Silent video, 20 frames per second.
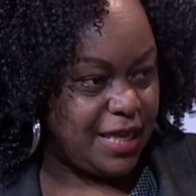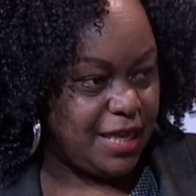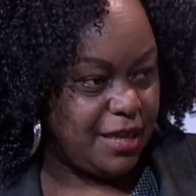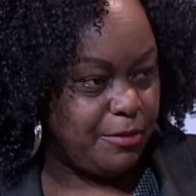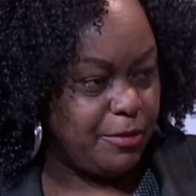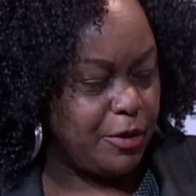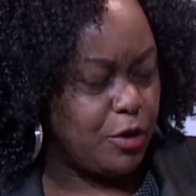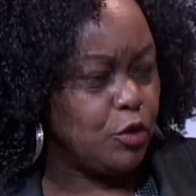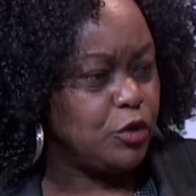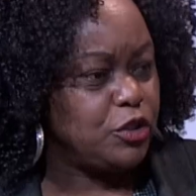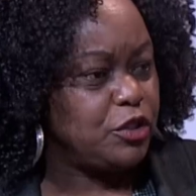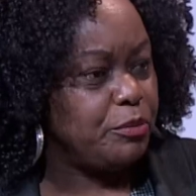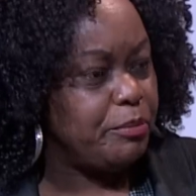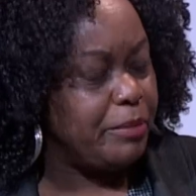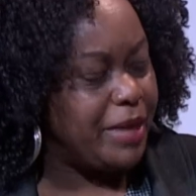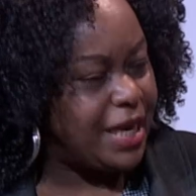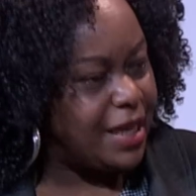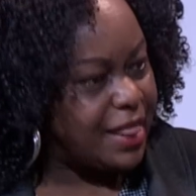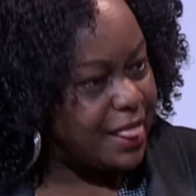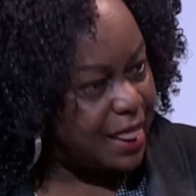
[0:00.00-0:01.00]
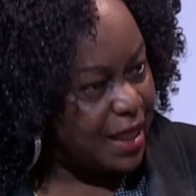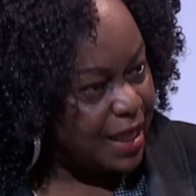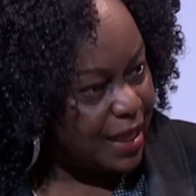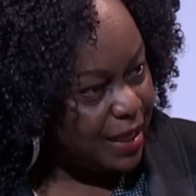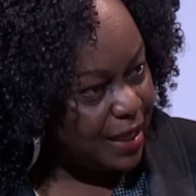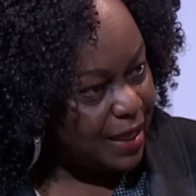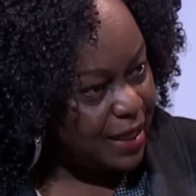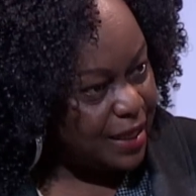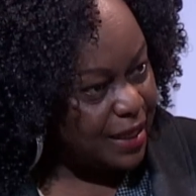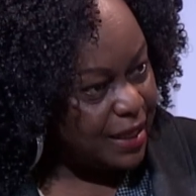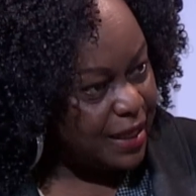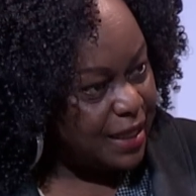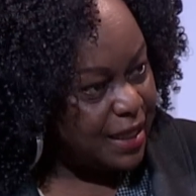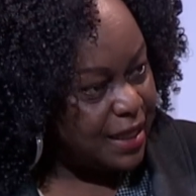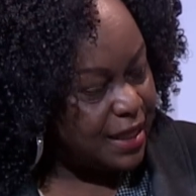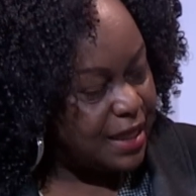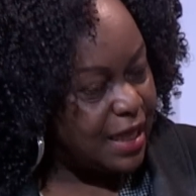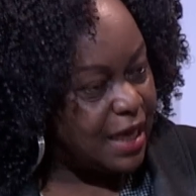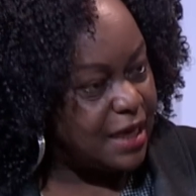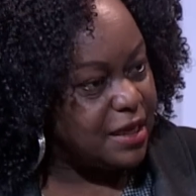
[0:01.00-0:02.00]
Because men think
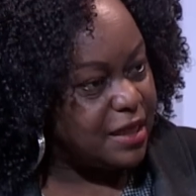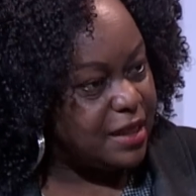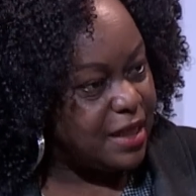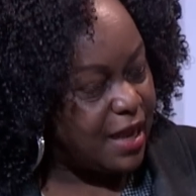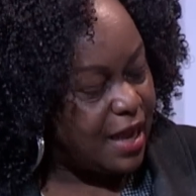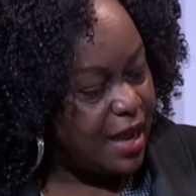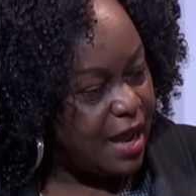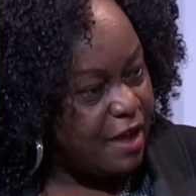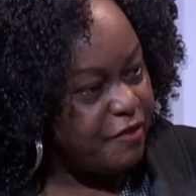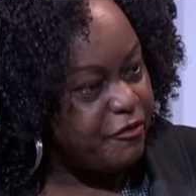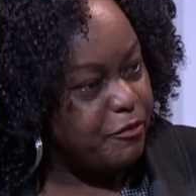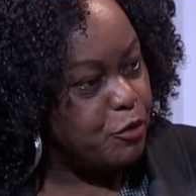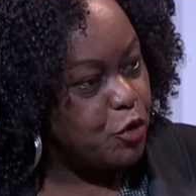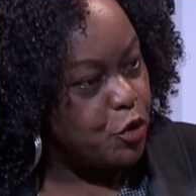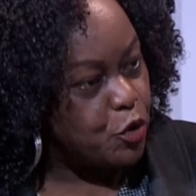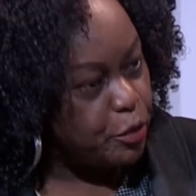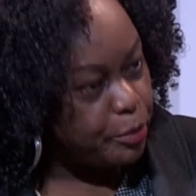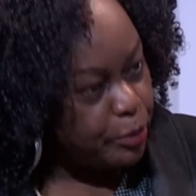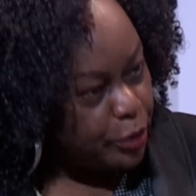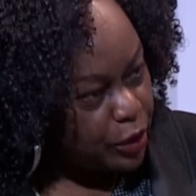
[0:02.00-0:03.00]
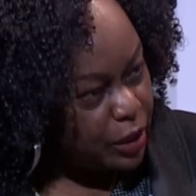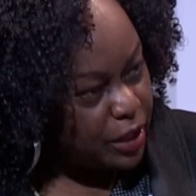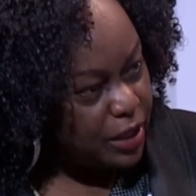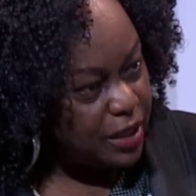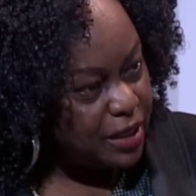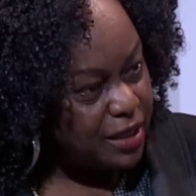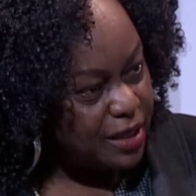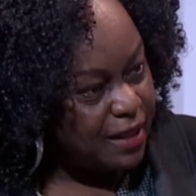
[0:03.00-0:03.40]
that they have monopoly